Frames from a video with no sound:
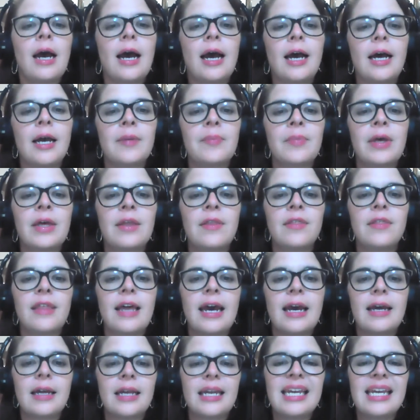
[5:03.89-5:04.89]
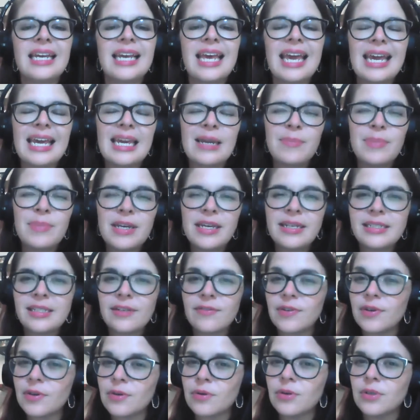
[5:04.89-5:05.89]
That it can be
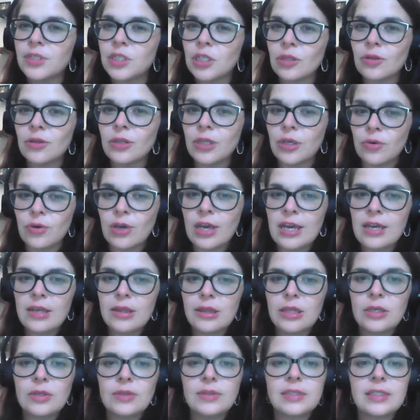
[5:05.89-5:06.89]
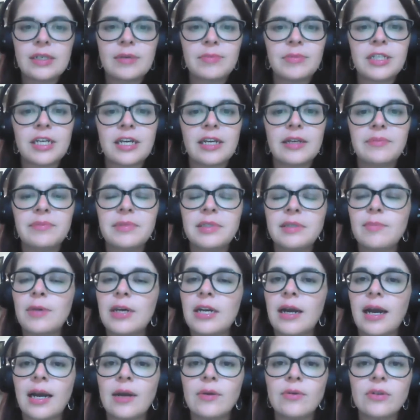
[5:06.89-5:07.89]
difficult to locate those sometimes,
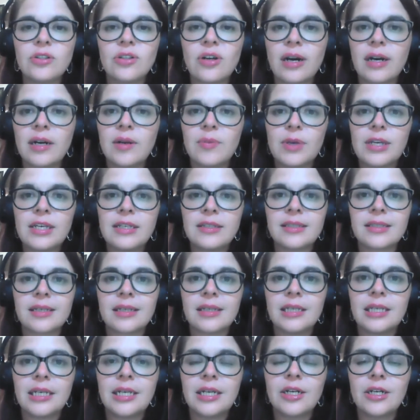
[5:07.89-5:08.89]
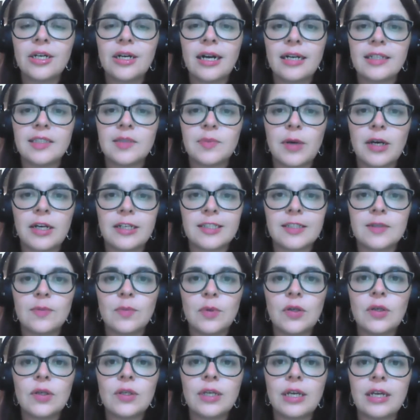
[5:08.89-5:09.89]
but I will try to be as clear as
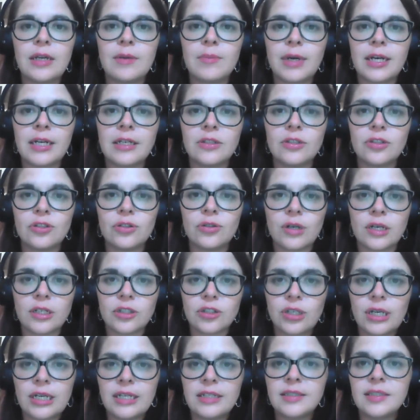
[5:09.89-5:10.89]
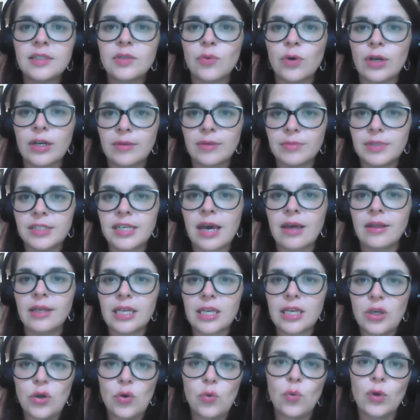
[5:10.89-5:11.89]
possible in my instructions when I'm
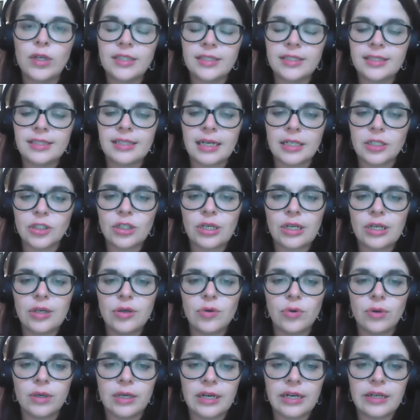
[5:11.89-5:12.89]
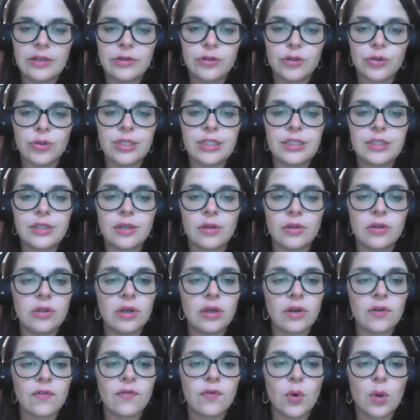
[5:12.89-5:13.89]
telling you what section or entry to
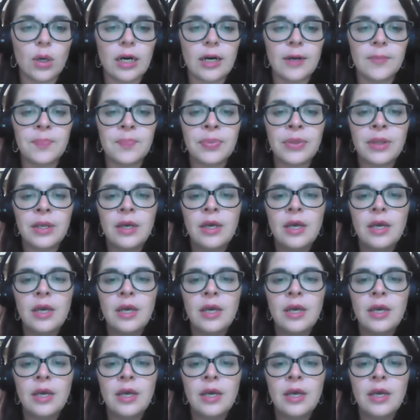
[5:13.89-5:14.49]
look for.